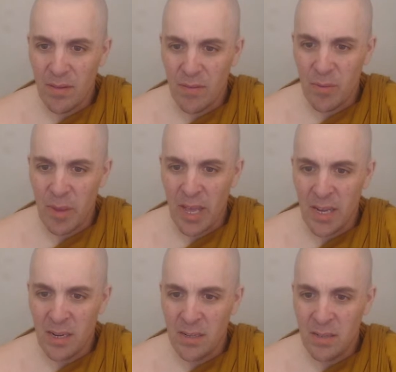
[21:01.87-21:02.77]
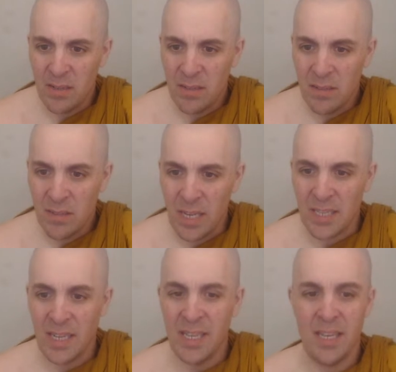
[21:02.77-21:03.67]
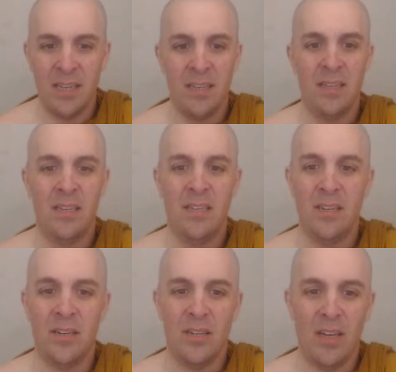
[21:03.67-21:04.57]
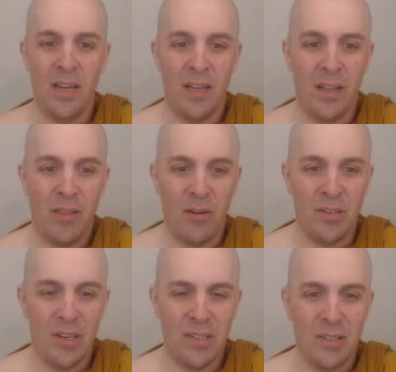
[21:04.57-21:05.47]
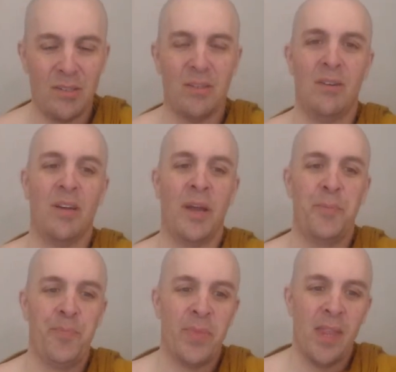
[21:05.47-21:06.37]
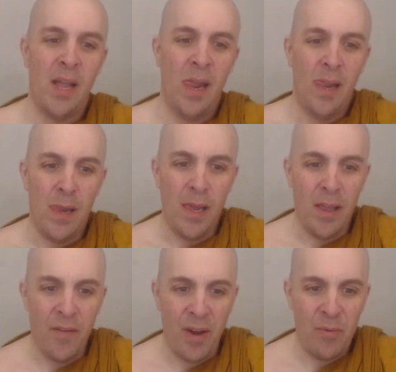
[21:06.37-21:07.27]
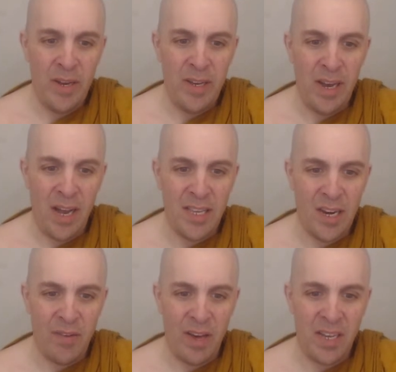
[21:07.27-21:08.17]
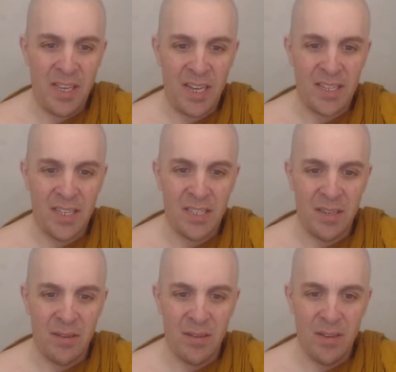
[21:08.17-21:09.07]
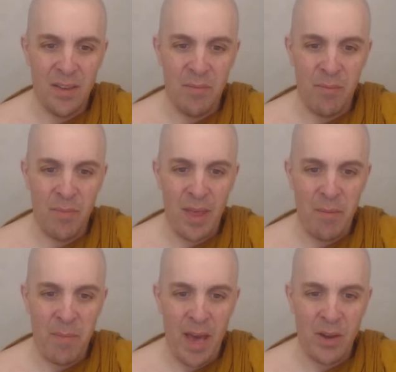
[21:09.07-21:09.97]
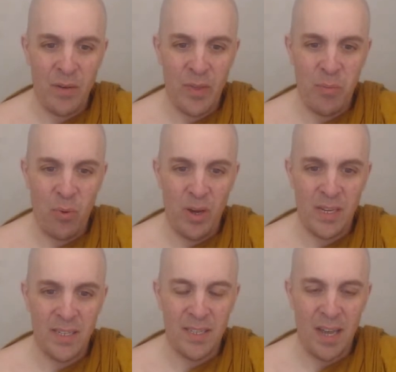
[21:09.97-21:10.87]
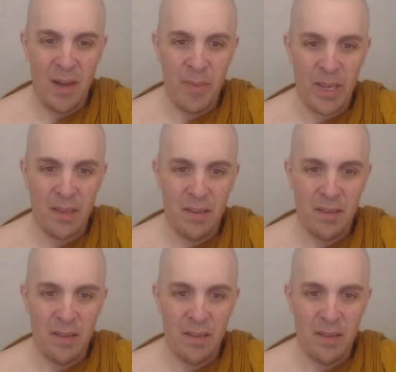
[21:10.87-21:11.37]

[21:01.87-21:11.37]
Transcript: Anna? Yes, I did. I thought so. Okay. If I read non-Theravada text, does it that matter if the point is Dhammic?